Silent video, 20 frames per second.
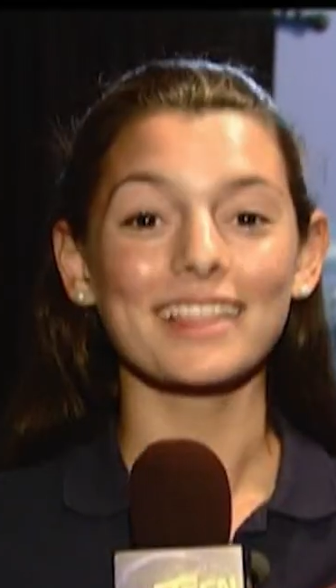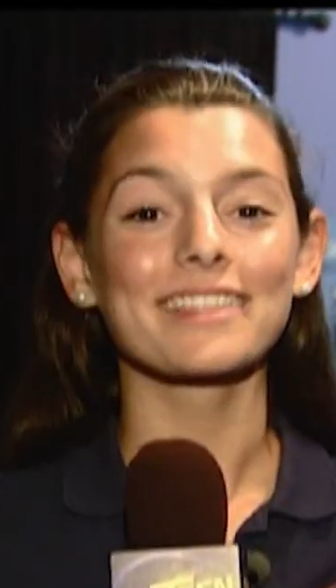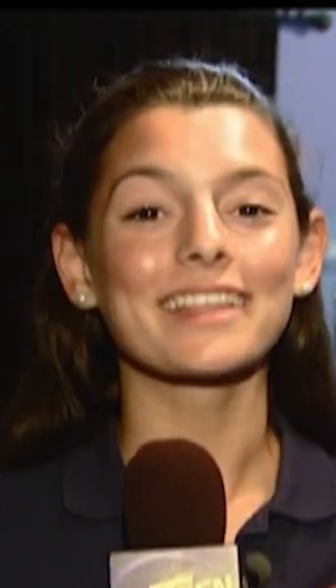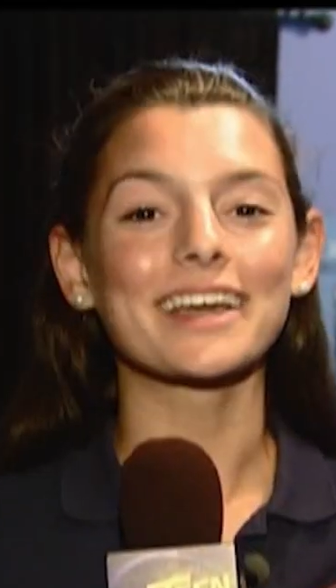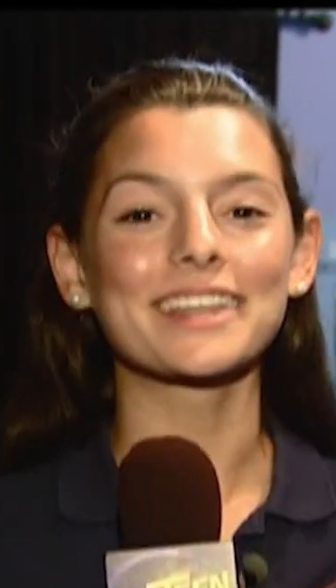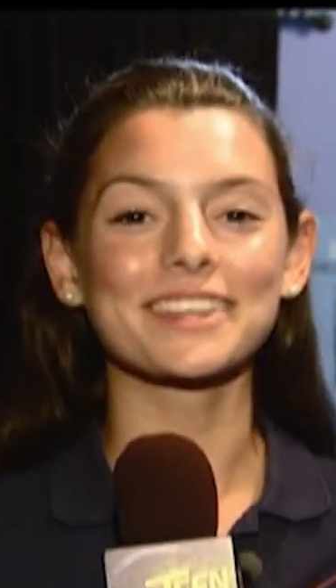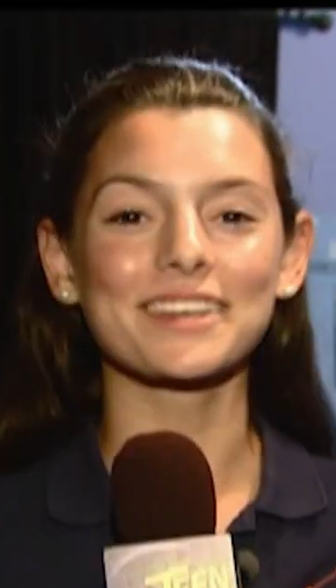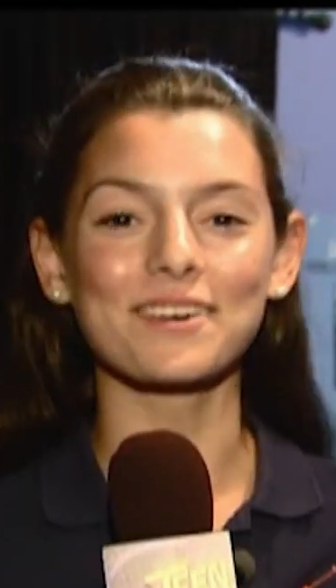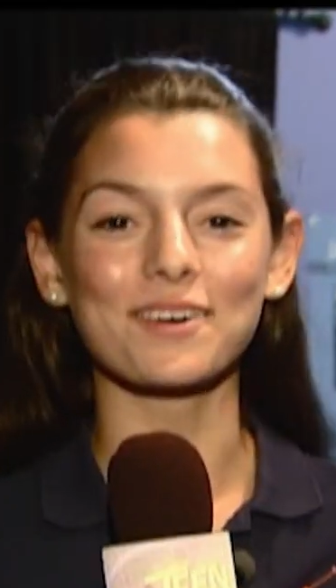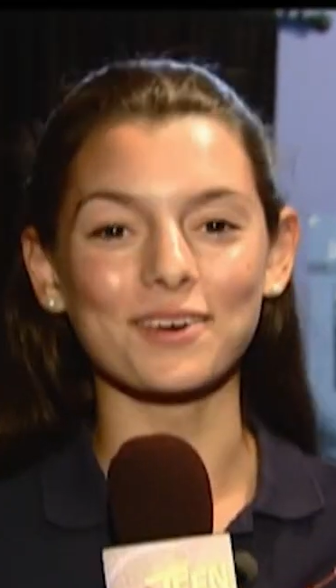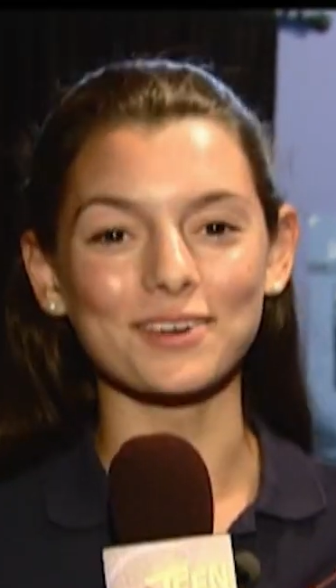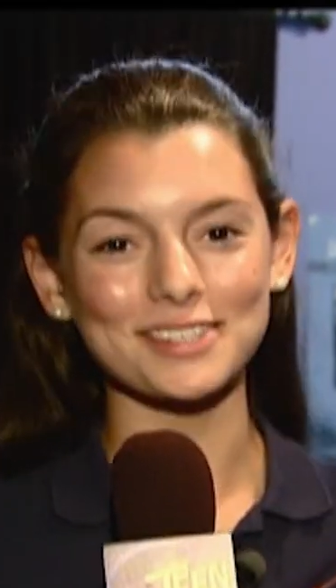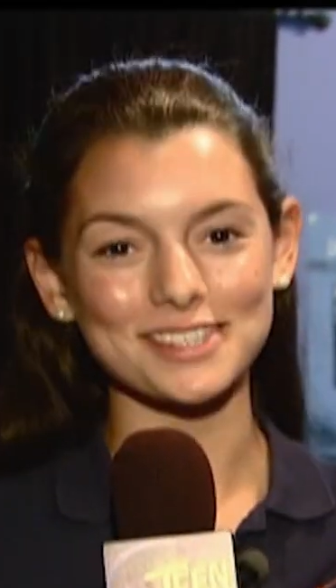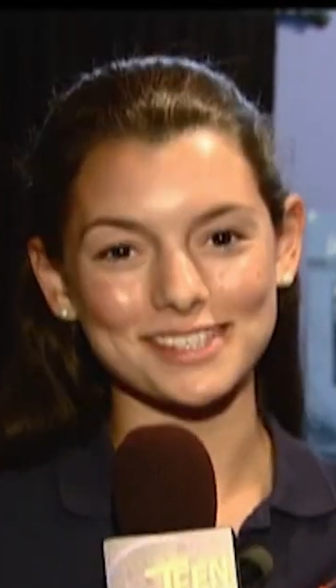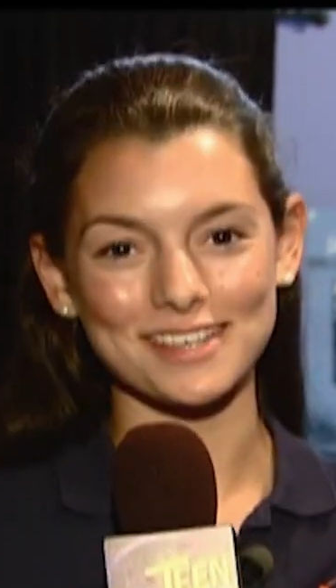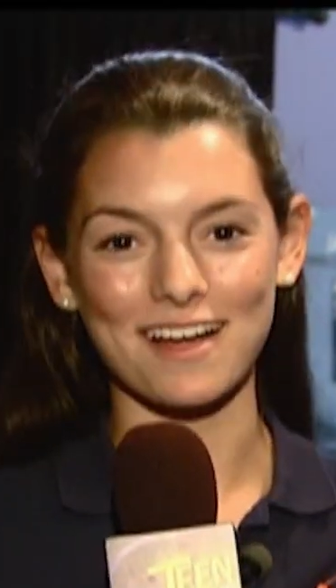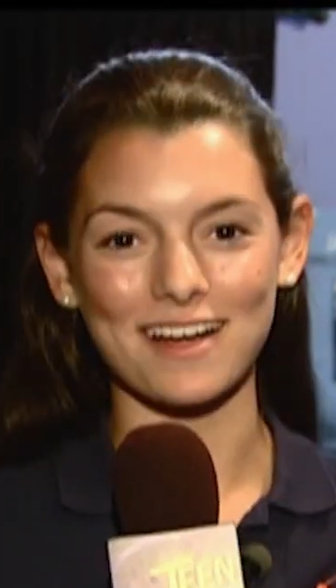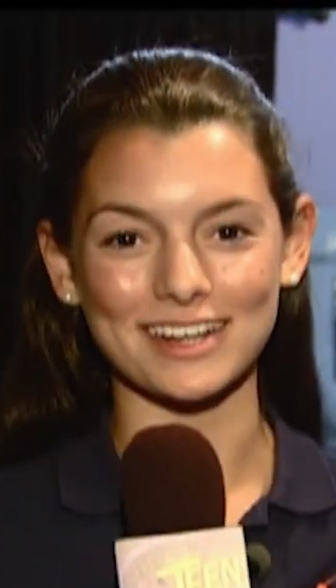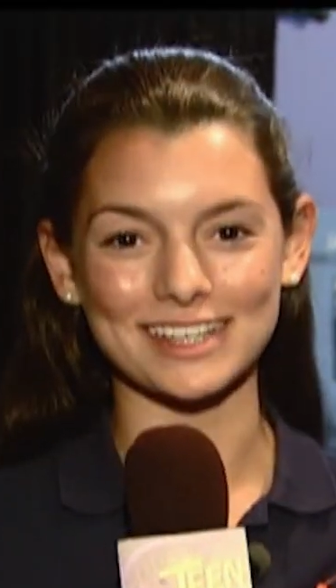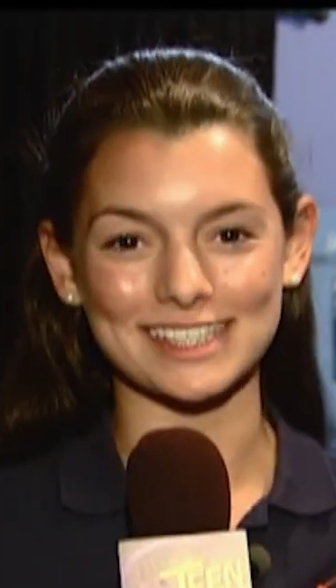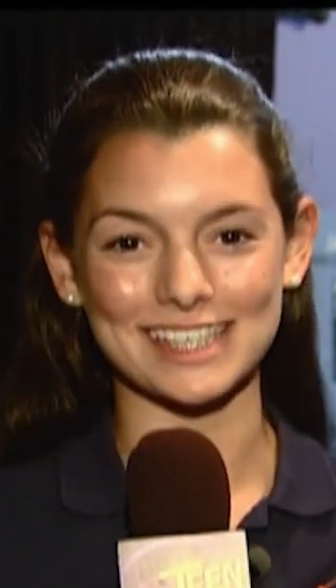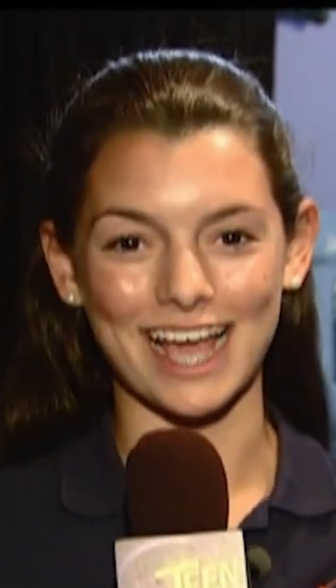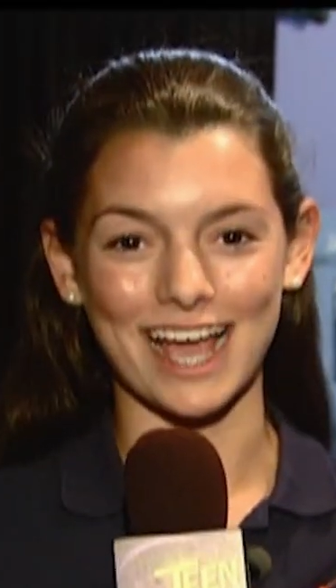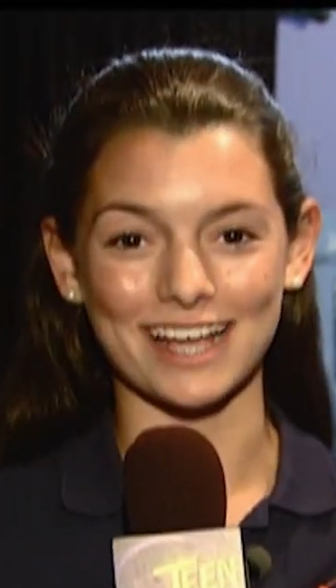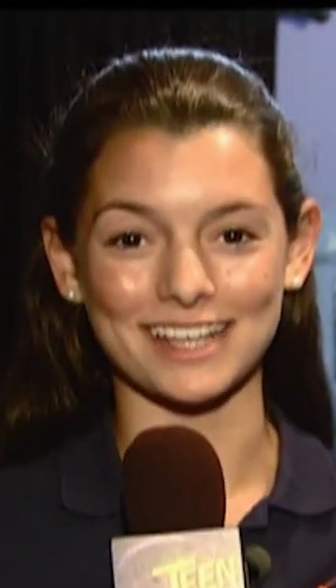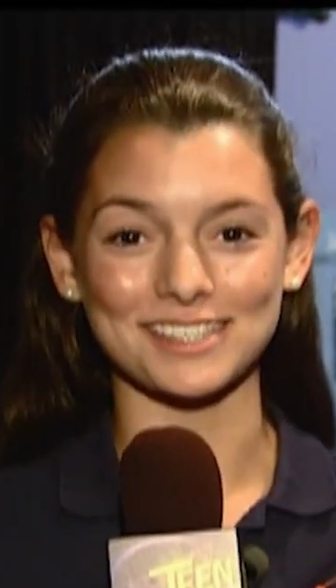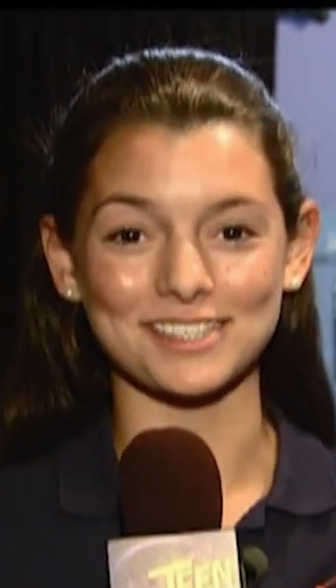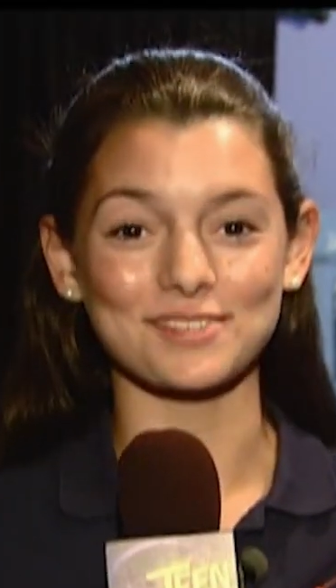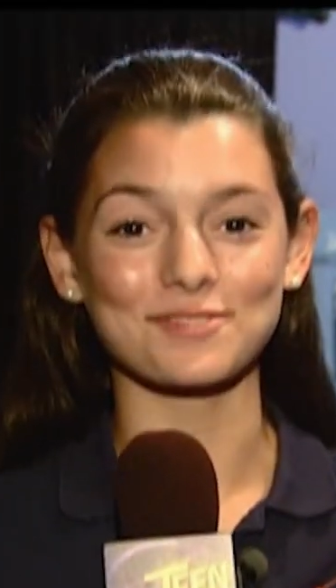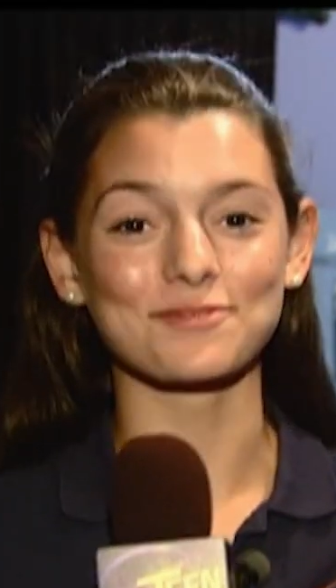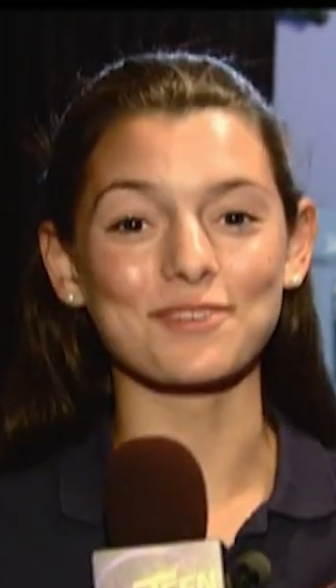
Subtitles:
Like the old song says,